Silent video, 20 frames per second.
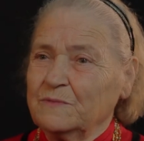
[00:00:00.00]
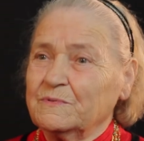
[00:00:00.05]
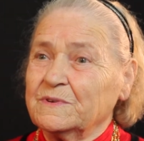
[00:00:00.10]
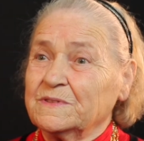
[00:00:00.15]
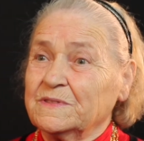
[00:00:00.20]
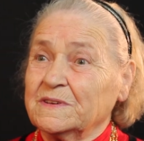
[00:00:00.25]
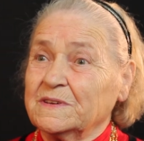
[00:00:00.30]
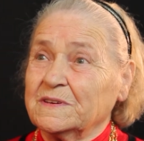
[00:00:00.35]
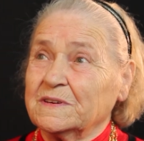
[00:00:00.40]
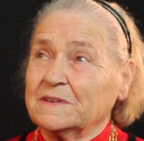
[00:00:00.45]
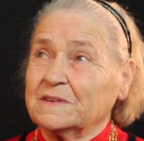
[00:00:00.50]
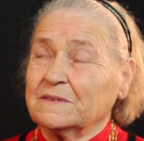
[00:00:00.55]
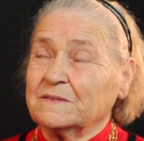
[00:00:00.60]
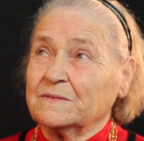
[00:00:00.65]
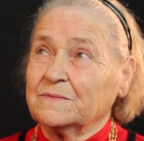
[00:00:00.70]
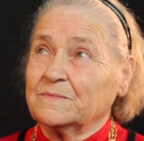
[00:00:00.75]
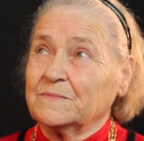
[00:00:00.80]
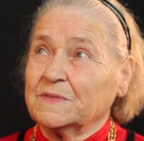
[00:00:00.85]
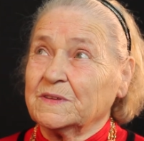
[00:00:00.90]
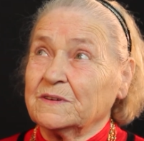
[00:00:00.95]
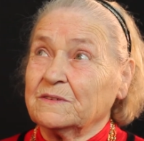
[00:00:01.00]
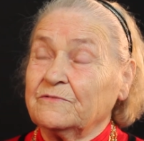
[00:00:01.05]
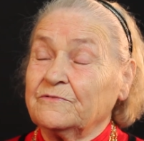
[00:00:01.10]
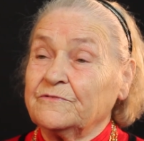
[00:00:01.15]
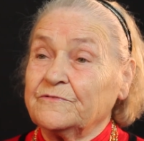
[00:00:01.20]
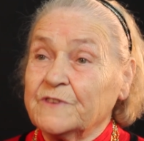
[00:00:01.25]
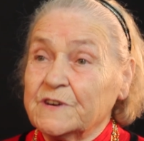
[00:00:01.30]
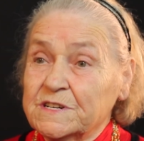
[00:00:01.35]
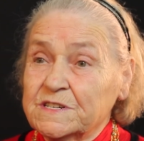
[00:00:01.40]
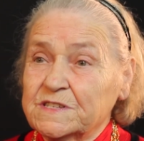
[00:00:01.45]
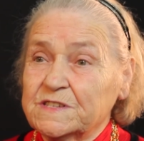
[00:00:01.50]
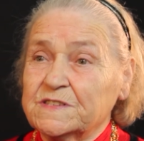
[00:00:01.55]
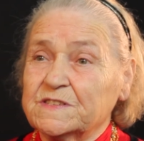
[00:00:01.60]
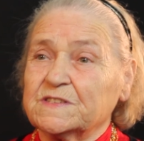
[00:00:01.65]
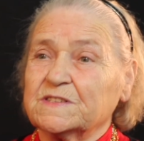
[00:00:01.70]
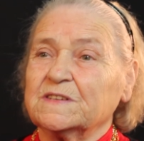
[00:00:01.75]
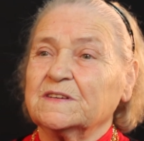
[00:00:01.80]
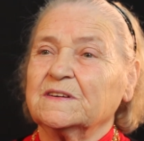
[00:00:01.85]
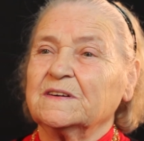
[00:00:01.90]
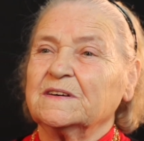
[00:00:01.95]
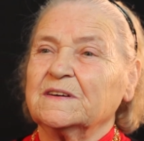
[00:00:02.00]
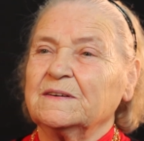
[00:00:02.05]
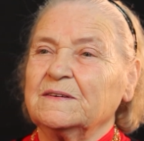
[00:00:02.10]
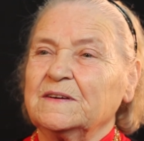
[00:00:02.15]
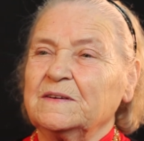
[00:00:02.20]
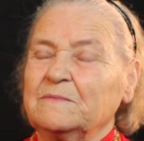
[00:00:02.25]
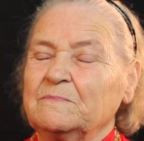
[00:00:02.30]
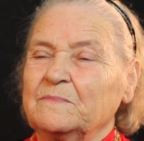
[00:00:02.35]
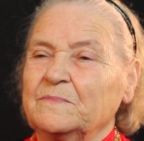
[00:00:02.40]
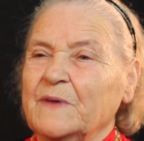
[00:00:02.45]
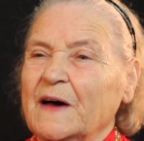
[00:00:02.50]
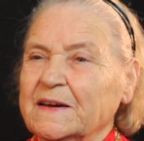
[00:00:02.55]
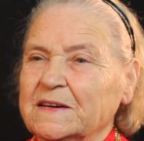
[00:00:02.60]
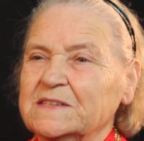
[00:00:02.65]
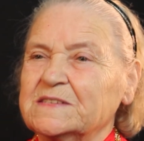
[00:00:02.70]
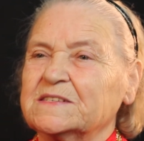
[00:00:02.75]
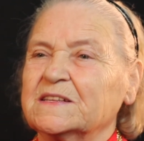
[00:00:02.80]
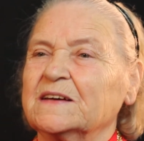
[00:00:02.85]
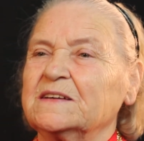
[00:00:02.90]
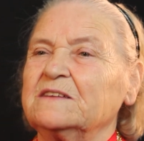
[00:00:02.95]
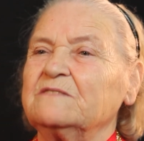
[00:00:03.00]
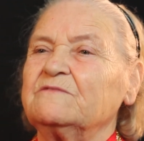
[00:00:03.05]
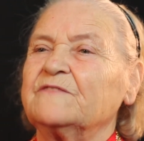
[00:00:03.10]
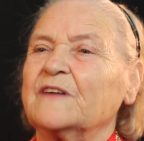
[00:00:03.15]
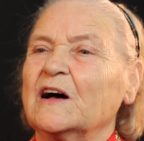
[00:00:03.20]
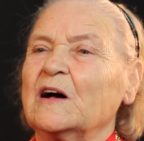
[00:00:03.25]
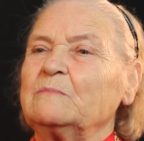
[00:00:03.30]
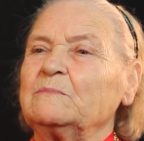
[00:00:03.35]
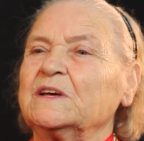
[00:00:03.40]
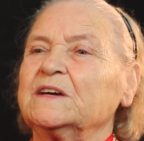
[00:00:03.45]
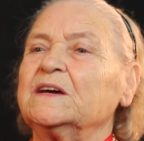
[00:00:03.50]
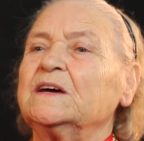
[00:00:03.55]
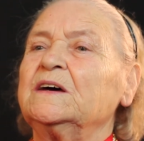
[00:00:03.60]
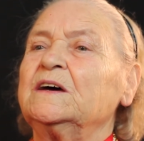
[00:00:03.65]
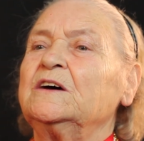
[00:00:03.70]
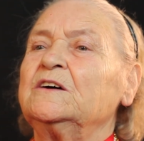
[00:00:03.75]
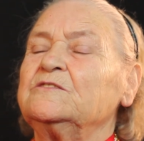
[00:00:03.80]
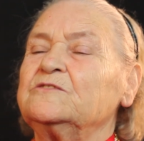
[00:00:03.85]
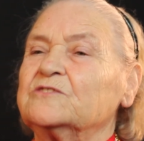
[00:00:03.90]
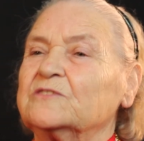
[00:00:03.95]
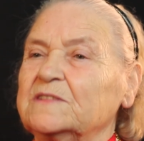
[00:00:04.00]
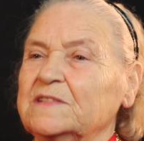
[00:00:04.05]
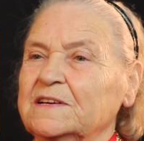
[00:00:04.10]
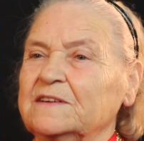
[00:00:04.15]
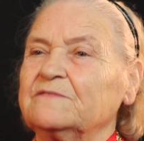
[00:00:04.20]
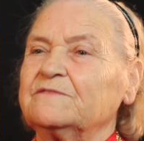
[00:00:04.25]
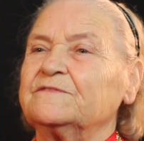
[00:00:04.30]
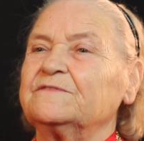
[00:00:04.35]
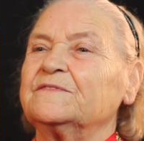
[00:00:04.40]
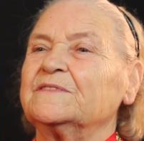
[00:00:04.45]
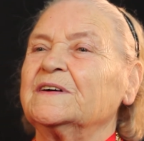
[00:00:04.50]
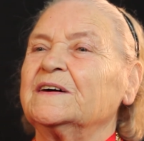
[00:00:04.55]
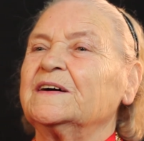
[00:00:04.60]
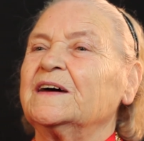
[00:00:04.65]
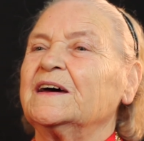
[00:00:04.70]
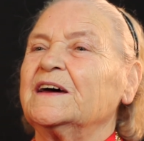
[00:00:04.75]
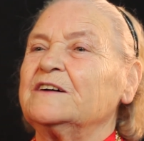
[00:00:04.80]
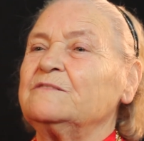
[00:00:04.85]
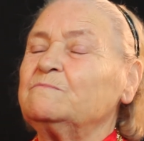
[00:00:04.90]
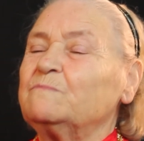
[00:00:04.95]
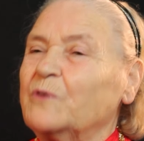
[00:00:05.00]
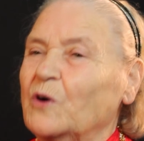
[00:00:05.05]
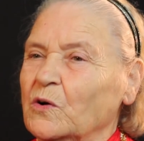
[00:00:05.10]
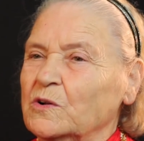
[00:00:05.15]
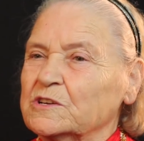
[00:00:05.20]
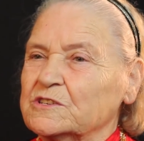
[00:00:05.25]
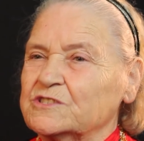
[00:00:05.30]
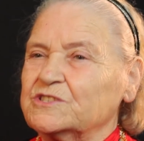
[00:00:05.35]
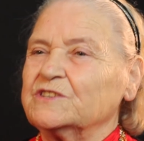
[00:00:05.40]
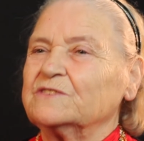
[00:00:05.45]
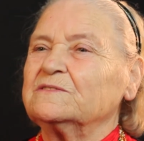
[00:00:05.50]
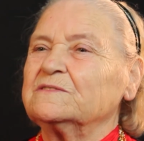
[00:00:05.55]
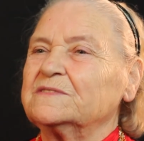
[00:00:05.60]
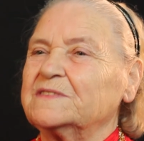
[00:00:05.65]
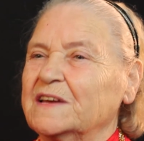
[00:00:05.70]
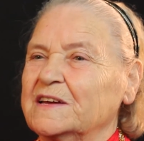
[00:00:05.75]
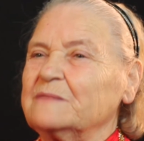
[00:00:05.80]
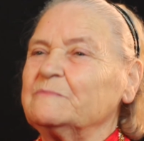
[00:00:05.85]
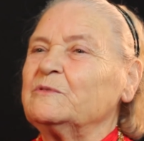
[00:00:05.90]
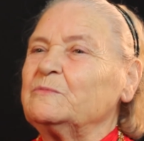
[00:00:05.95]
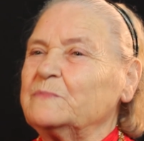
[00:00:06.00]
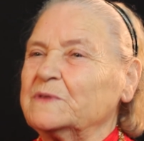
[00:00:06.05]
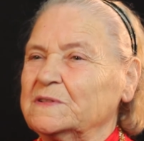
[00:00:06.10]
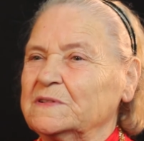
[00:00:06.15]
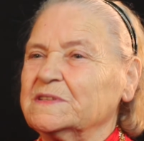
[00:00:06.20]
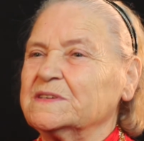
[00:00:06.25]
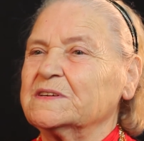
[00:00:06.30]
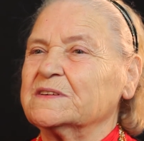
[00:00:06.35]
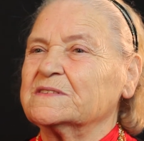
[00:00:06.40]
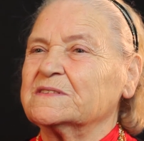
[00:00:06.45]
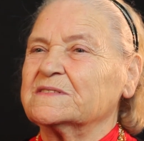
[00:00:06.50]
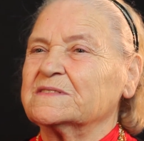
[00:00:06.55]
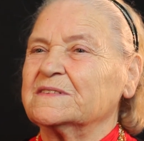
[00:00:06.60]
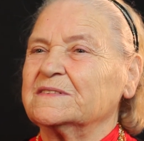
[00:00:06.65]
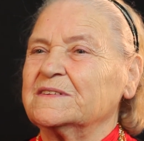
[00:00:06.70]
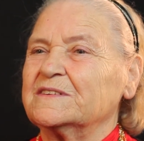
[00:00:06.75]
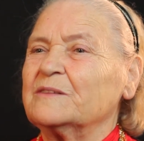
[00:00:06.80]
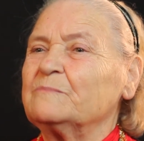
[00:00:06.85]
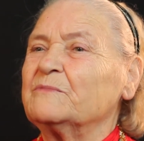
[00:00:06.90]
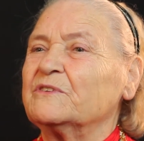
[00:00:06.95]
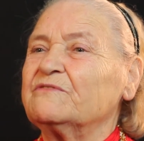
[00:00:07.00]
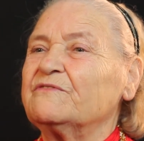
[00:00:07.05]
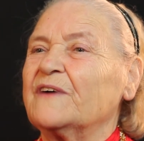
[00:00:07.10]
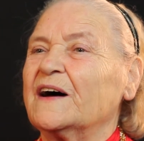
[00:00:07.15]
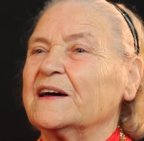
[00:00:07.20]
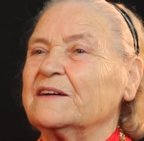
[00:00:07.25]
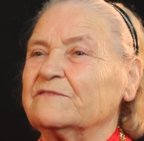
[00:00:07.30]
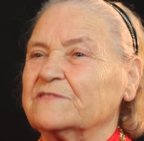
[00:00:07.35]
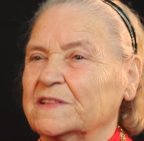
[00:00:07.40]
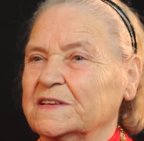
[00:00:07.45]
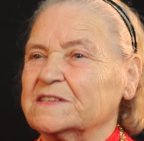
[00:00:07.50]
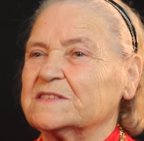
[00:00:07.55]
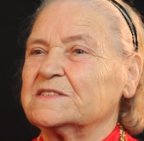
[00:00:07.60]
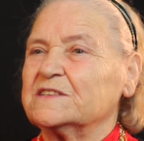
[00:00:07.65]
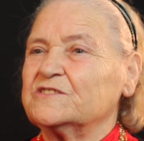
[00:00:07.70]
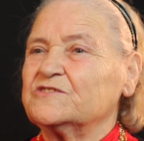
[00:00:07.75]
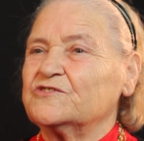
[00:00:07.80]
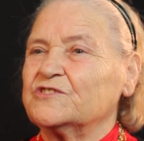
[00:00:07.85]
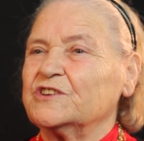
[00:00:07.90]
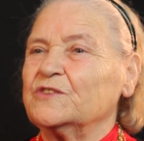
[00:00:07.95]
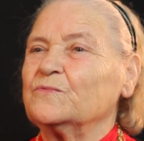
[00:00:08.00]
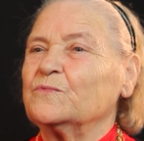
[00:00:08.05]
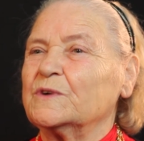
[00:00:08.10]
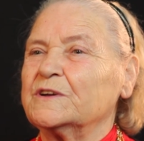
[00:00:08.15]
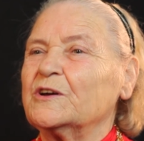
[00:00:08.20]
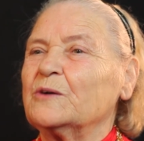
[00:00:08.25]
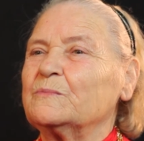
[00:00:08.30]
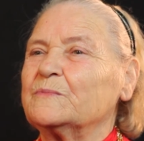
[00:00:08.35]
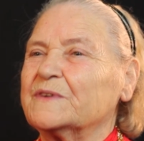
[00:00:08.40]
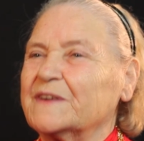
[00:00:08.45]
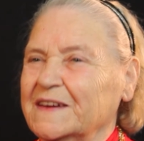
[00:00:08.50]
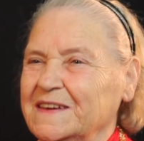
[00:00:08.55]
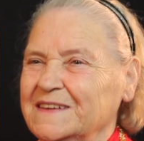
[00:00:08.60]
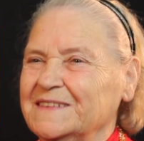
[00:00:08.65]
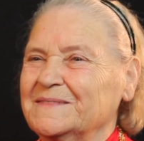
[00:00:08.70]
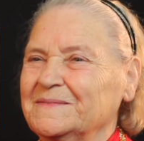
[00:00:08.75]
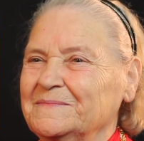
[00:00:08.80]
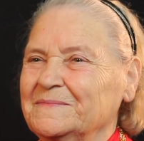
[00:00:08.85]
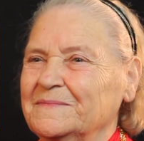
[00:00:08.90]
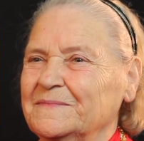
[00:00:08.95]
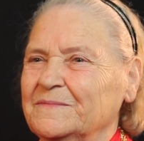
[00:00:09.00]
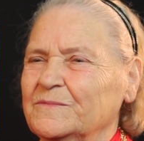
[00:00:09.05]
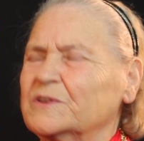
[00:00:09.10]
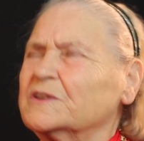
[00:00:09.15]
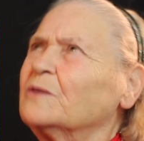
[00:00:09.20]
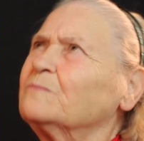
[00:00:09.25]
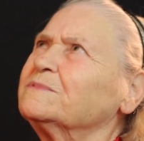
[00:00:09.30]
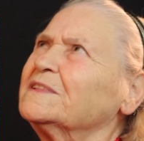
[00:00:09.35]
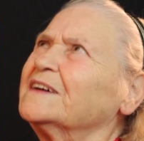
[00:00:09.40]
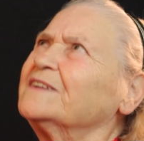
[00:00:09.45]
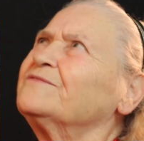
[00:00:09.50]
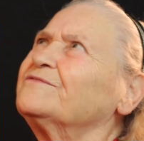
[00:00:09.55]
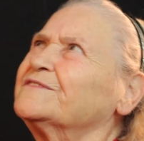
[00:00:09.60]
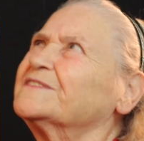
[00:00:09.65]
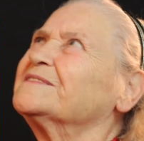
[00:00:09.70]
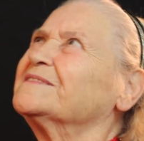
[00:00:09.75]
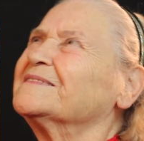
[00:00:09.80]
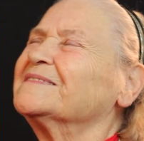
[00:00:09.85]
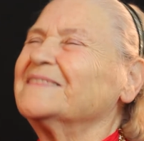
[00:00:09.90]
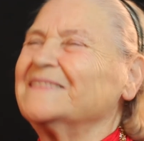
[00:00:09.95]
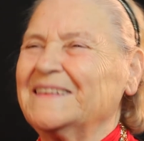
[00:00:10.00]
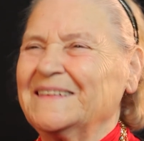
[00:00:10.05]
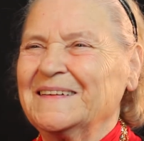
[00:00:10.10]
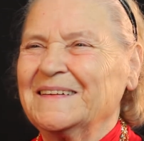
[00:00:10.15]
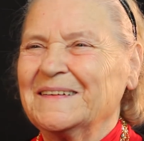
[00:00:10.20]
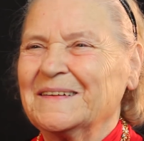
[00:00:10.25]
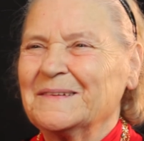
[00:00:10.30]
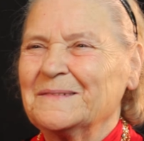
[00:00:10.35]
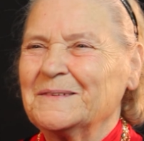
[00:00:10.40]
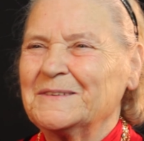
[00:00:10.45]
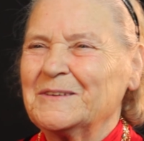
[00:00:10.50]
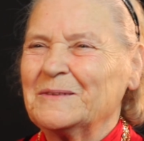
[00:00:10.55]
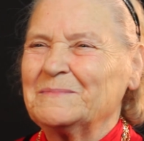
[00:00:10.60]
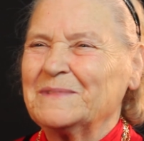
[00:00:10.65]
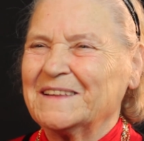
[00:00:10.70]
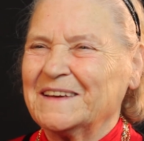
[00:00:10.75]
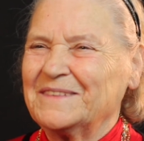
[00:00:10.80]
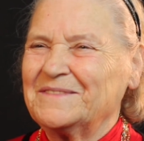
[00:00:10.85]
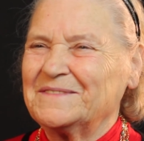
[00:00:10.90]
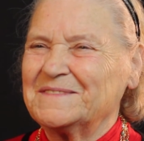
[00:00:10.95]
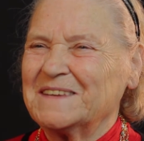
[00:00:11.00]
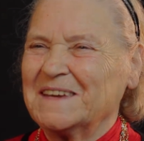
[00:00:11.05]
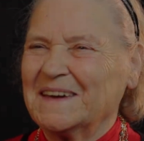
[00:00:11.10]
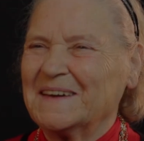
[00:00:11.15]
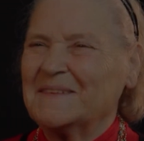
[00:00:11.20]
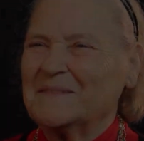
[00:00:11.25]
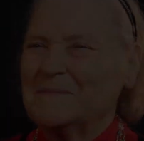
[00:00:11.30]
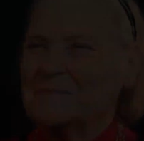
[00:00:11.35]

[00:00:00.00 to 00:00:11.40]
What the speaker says: were the first Pakistani family to live in Pollokshields tenement buildings, number 5 Leslie Street, one up right, one up left, one up left, yeah.